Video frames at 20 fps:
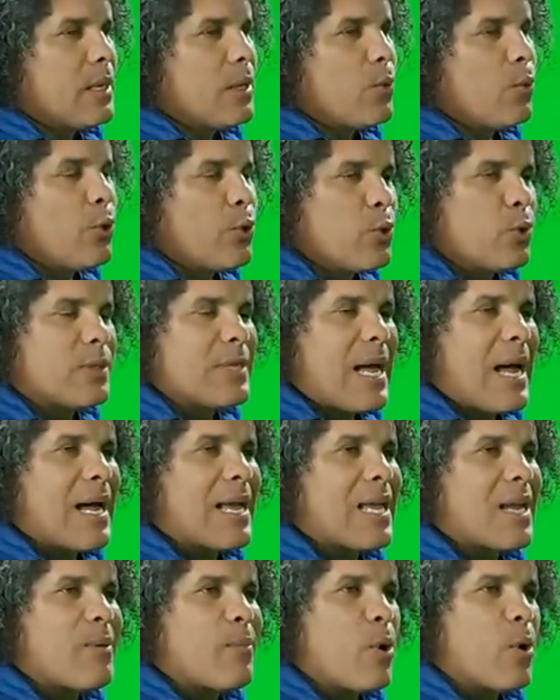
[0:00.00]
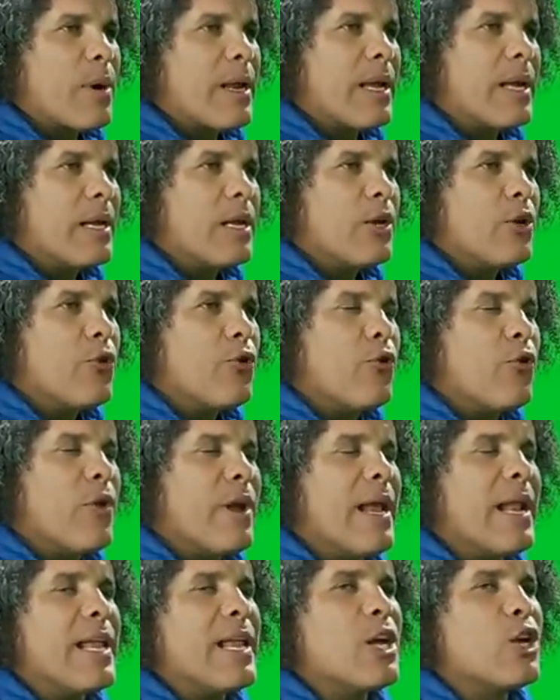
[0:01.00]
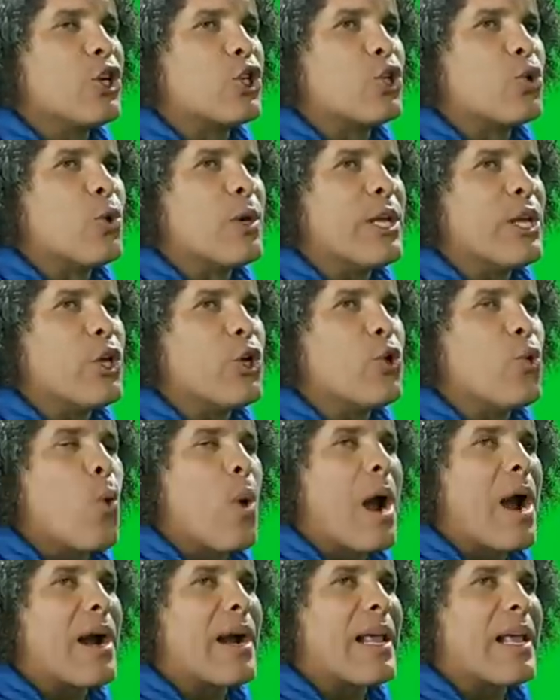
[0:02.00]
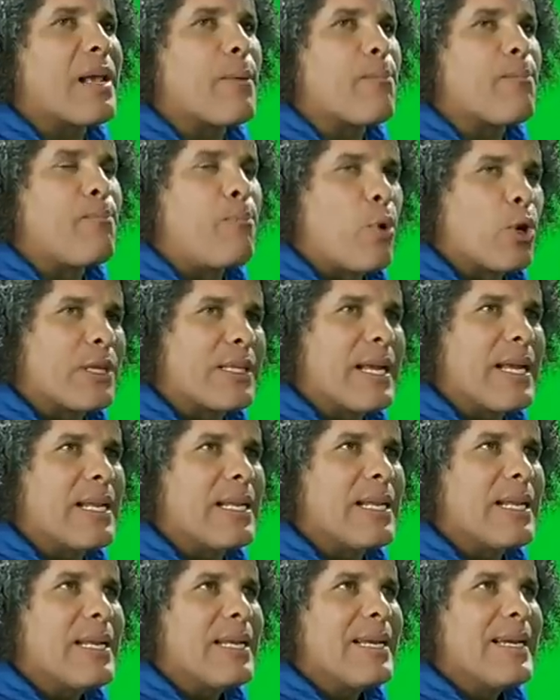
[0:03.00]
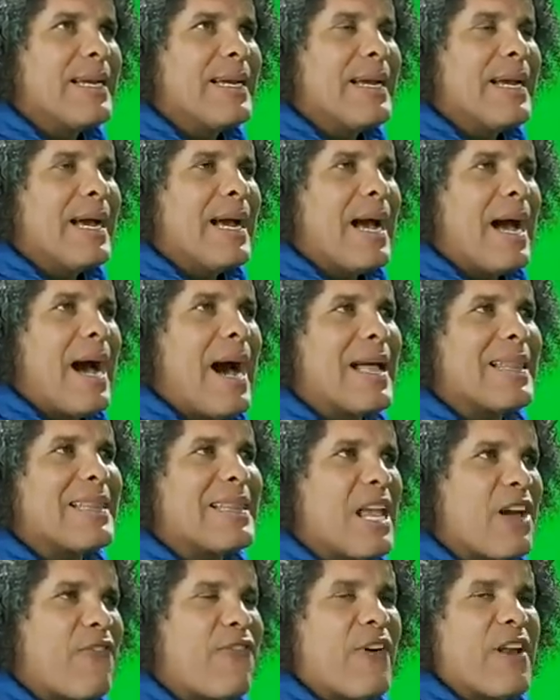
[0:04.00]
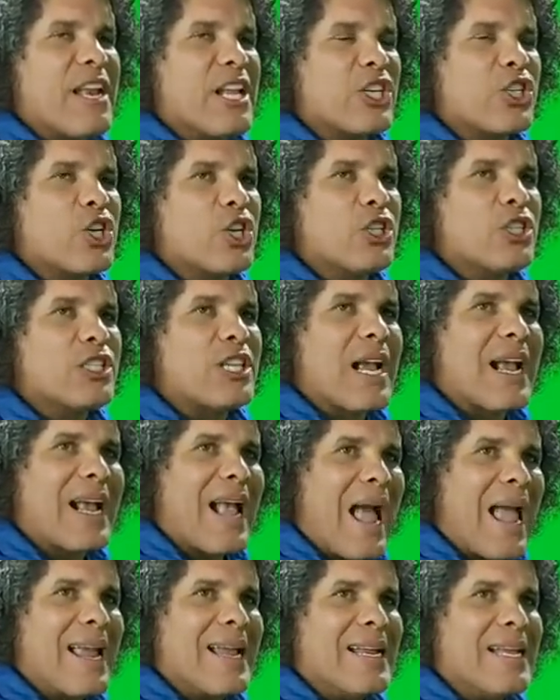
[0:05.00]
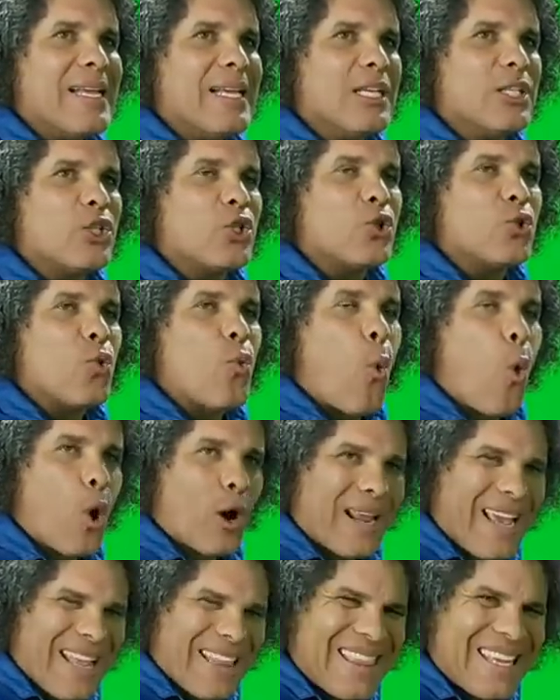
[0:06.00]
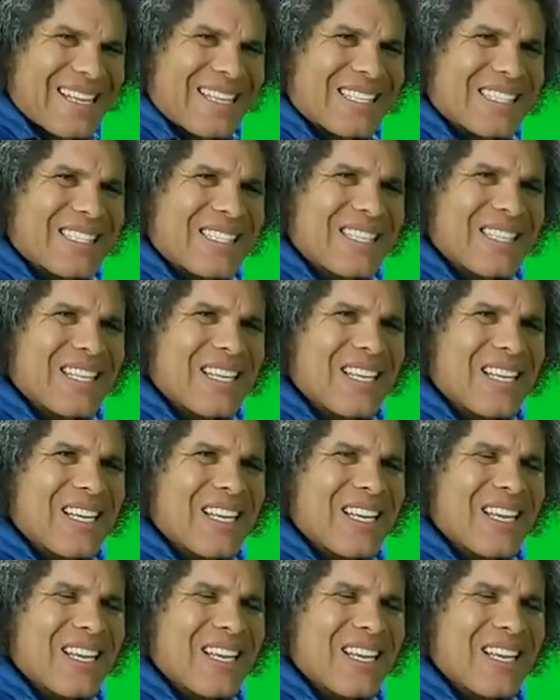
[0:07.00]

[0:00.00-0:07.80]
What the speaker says: were you talking about it? Really and truly, you are putting a definition to Guyanese work ethics.